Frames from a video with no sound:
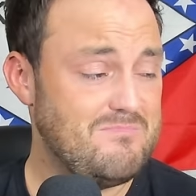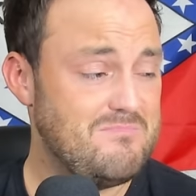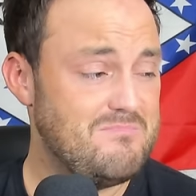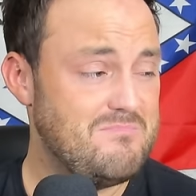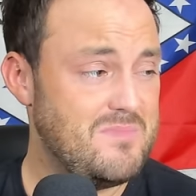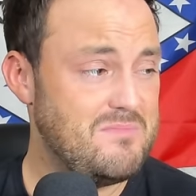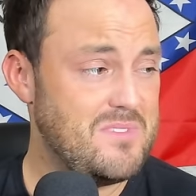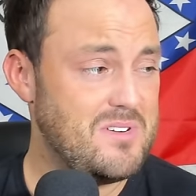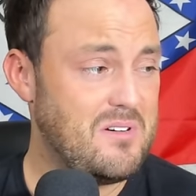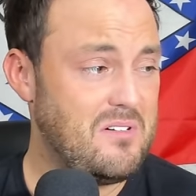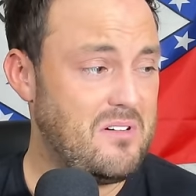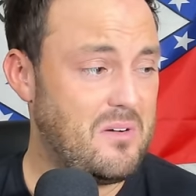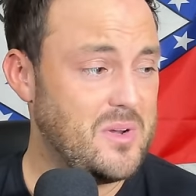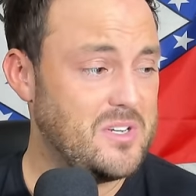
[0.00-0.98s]
you know,
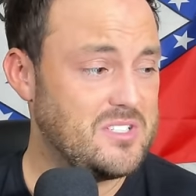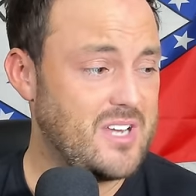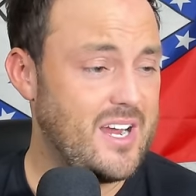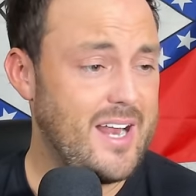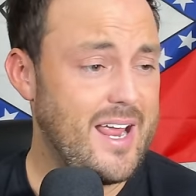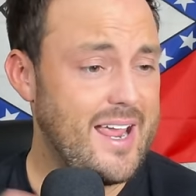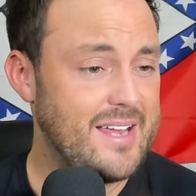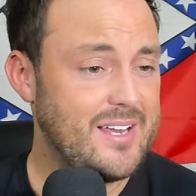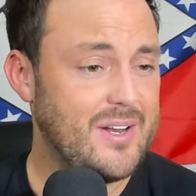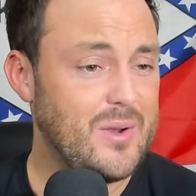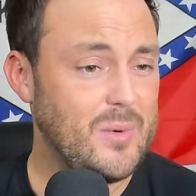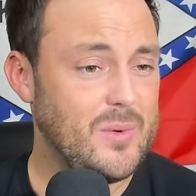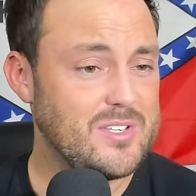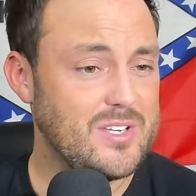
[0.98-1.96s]
always saying, hey, you
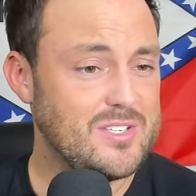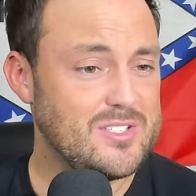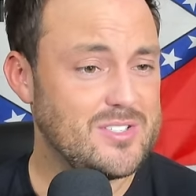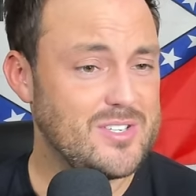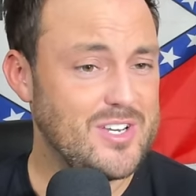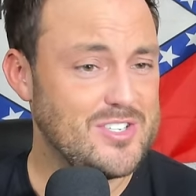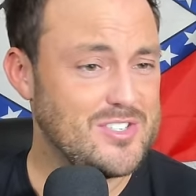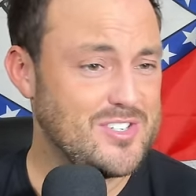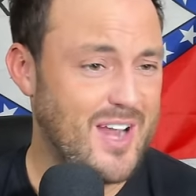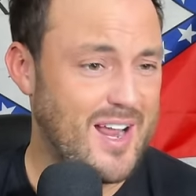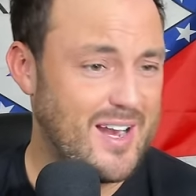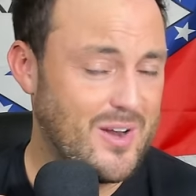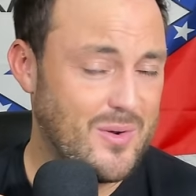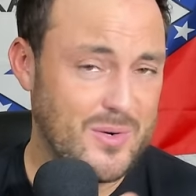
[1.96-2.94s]
know, it's it's it's
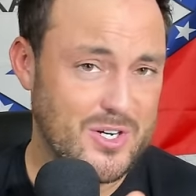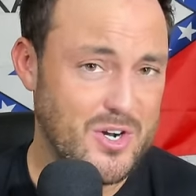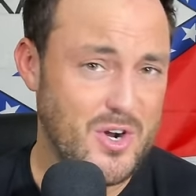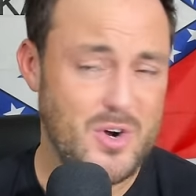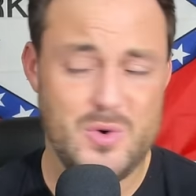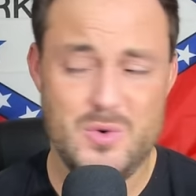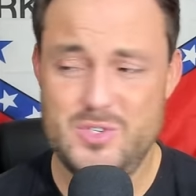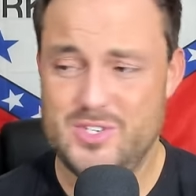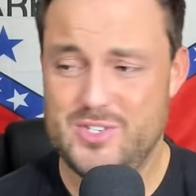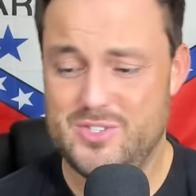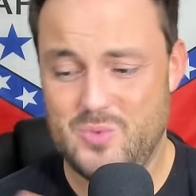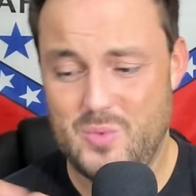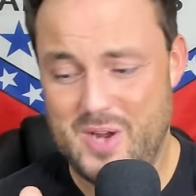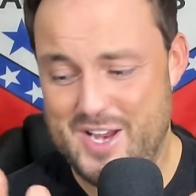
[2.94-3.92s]
kind of how it goes. It's
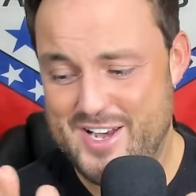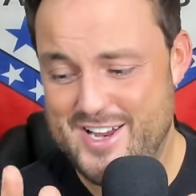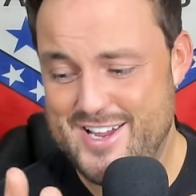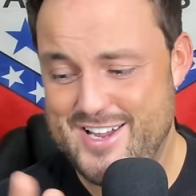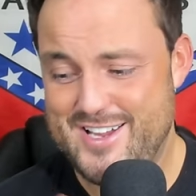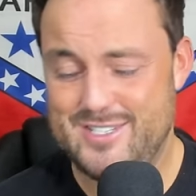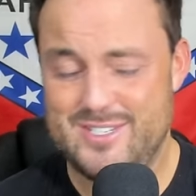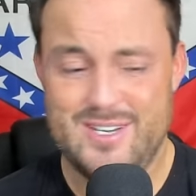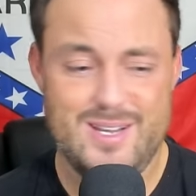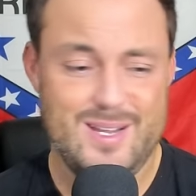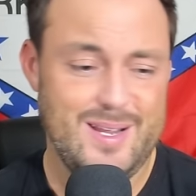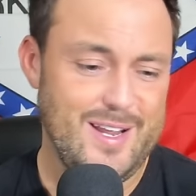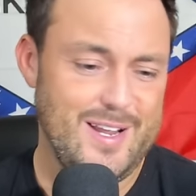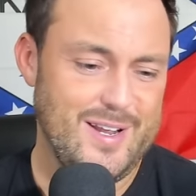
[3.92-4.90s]
the way it is.
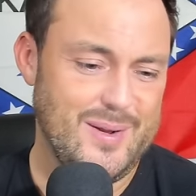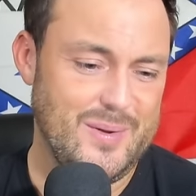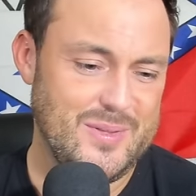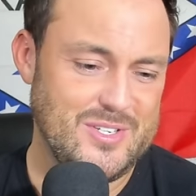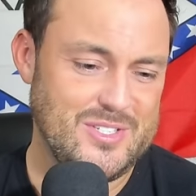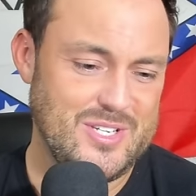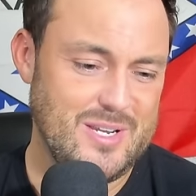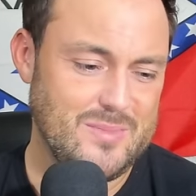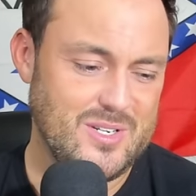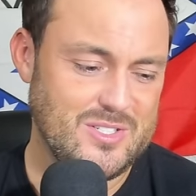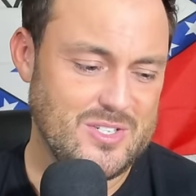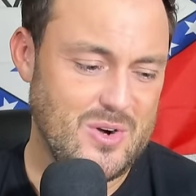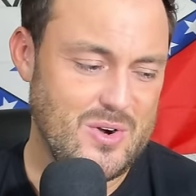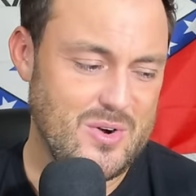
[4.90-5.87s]
You know, this team can
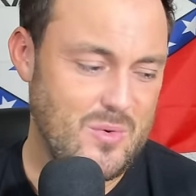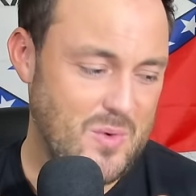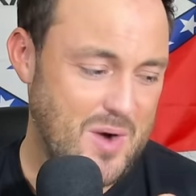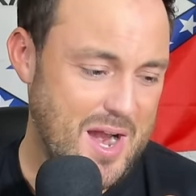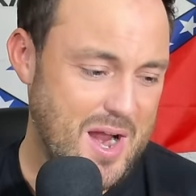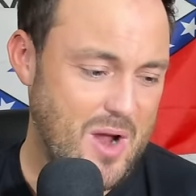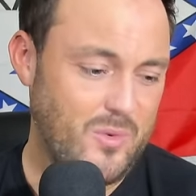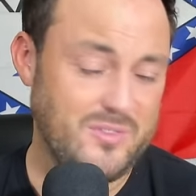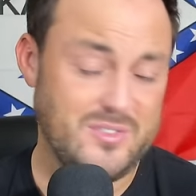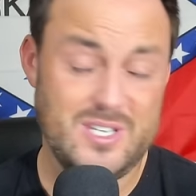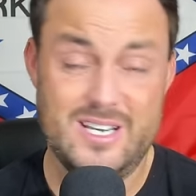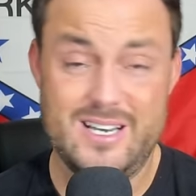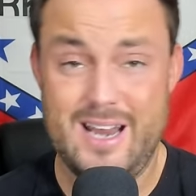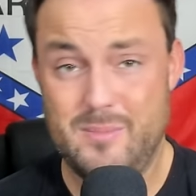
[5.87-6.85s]
turn it around. We've
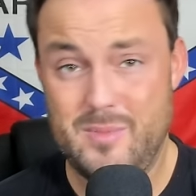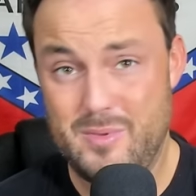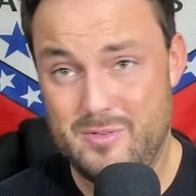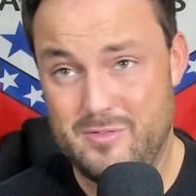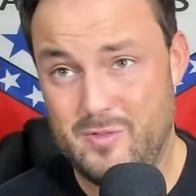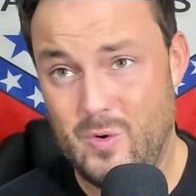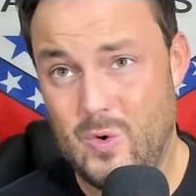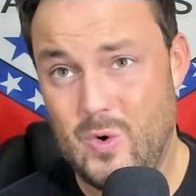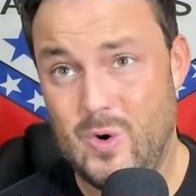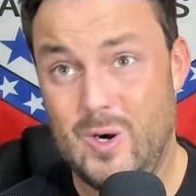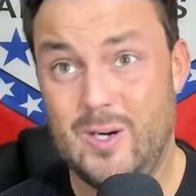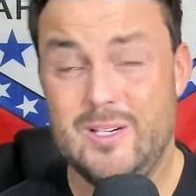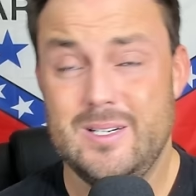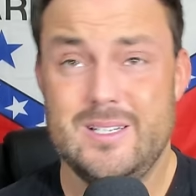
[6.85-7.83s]
seen it happen
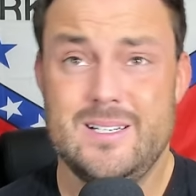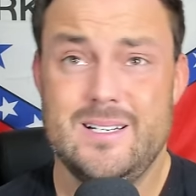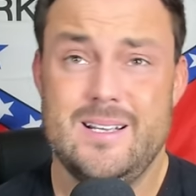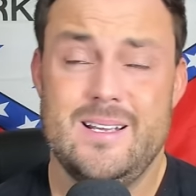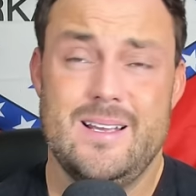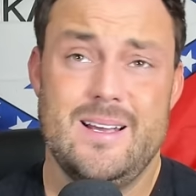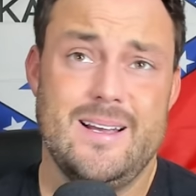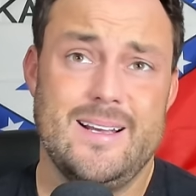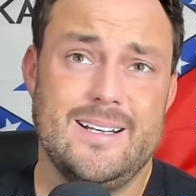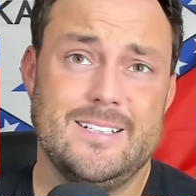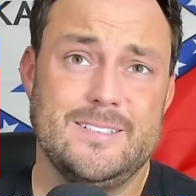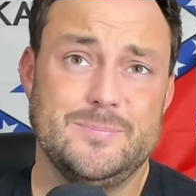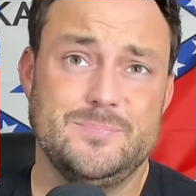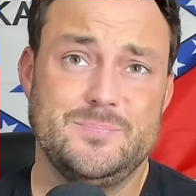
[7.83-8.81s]
before.
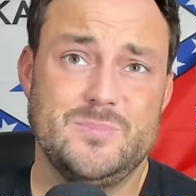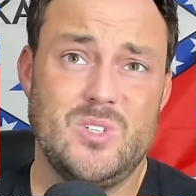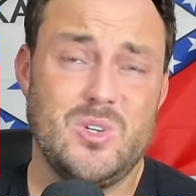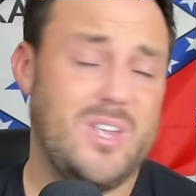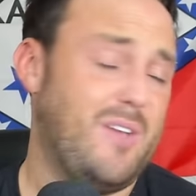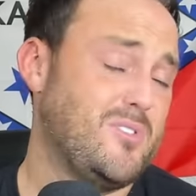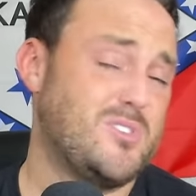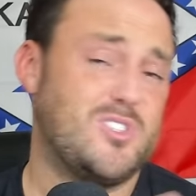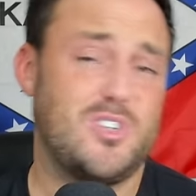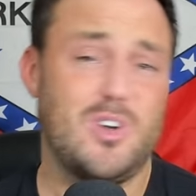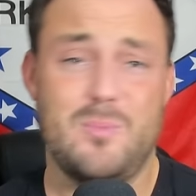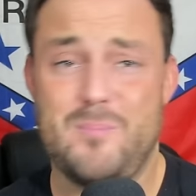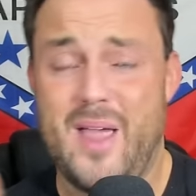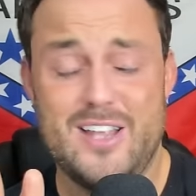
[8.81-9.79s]
Um, you know, they have a
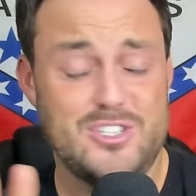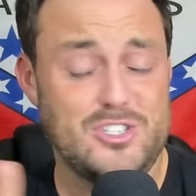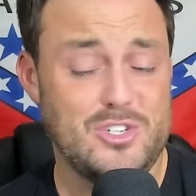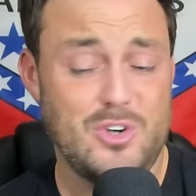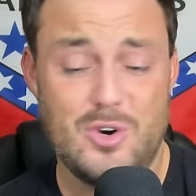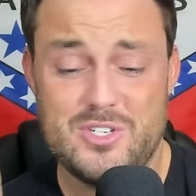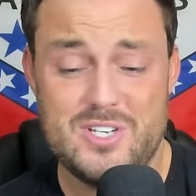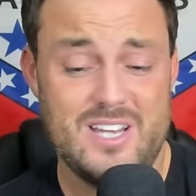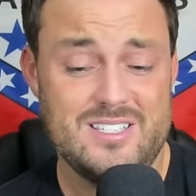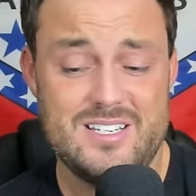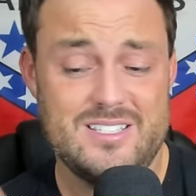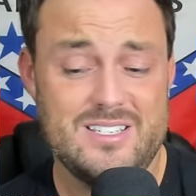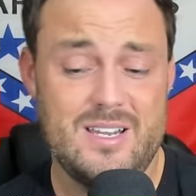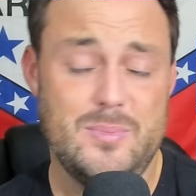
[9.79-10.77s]
start, bad start to S
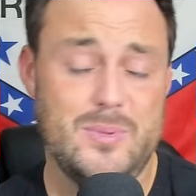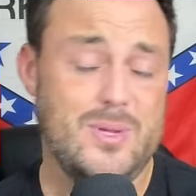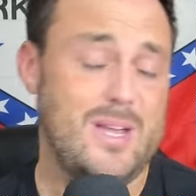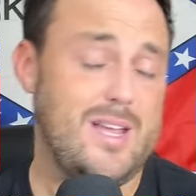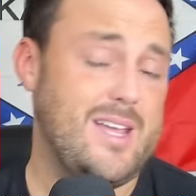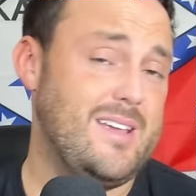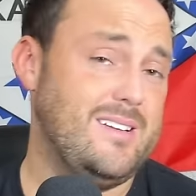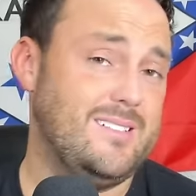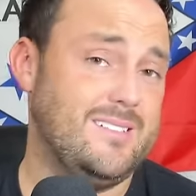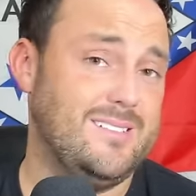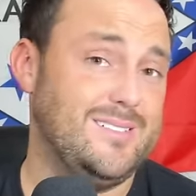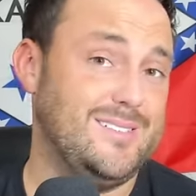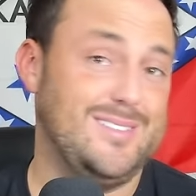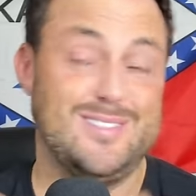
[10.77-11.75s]
E C play. You
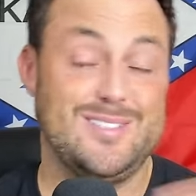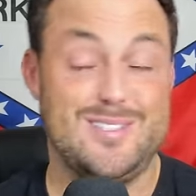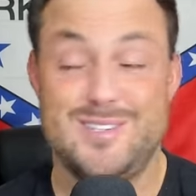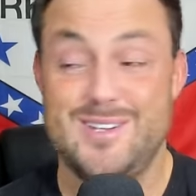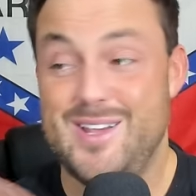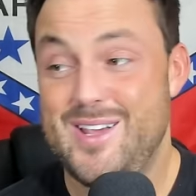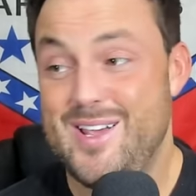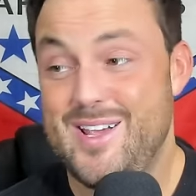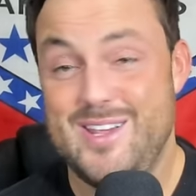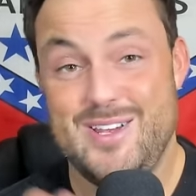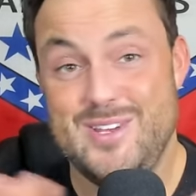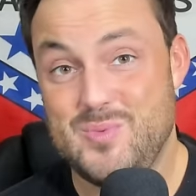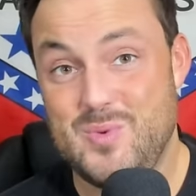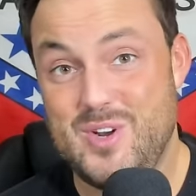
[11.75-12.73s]
know, that's
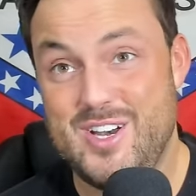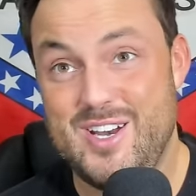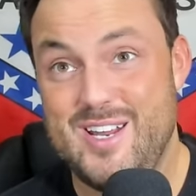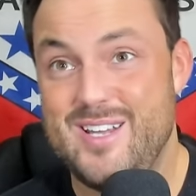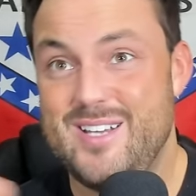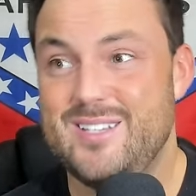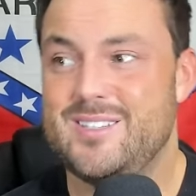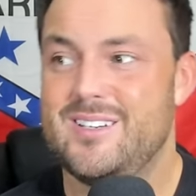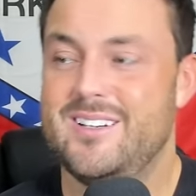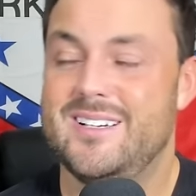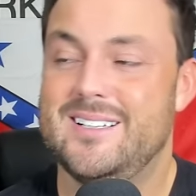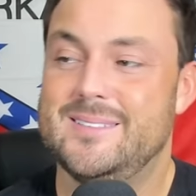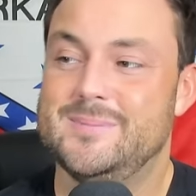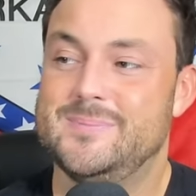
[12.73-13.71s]
is what it is.
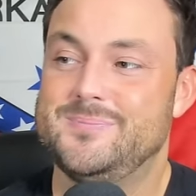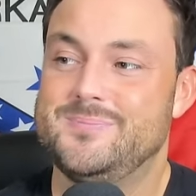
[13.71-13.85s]
Um,